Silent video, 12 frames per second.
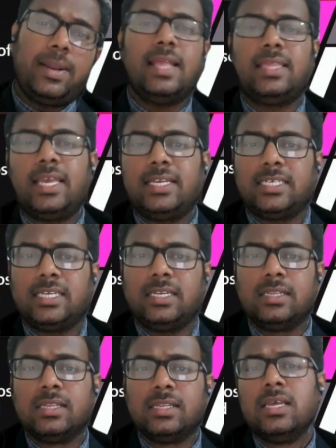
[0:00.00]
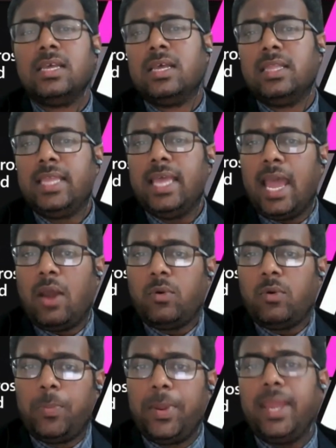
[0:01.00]
transaction, they have
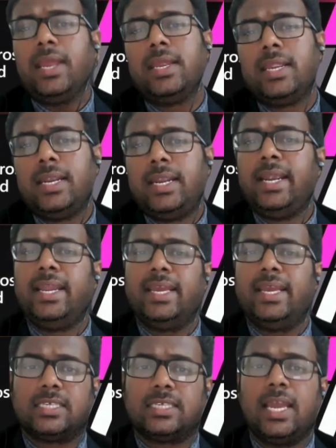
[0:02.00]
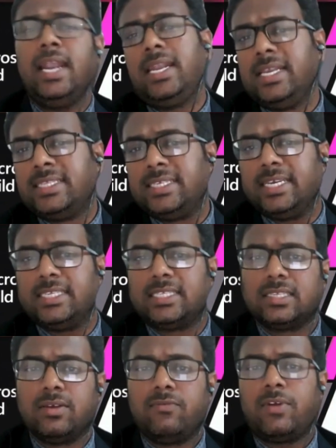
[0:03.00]
to pay TDS and TCS.
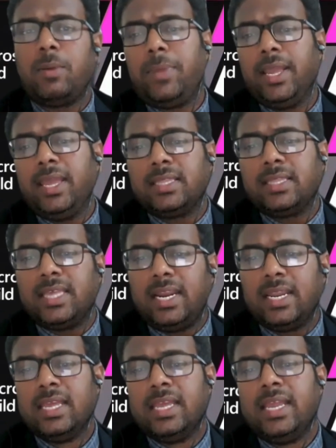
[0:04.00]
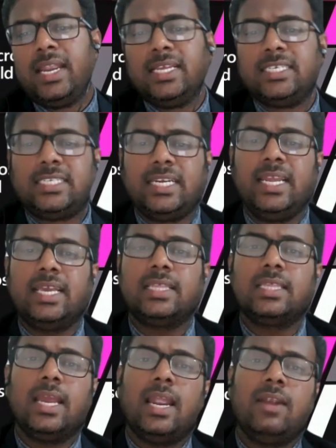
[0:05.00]
From buyer side, it is
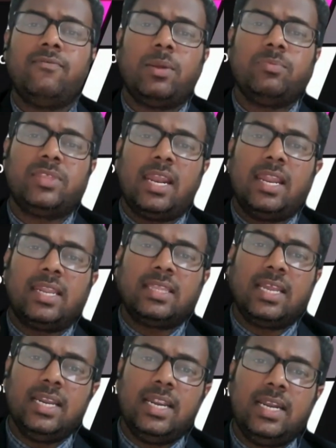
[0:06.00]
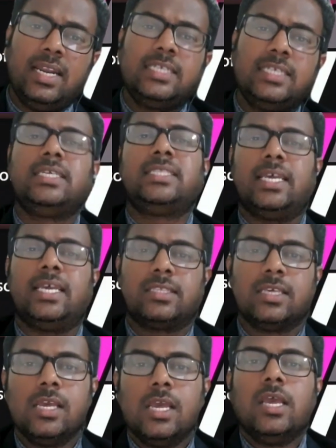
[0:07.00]
TDS, and from seller side, it is TCS.
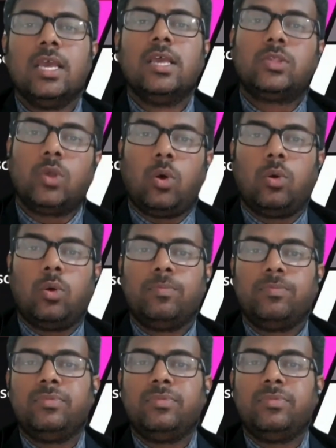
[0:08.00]
So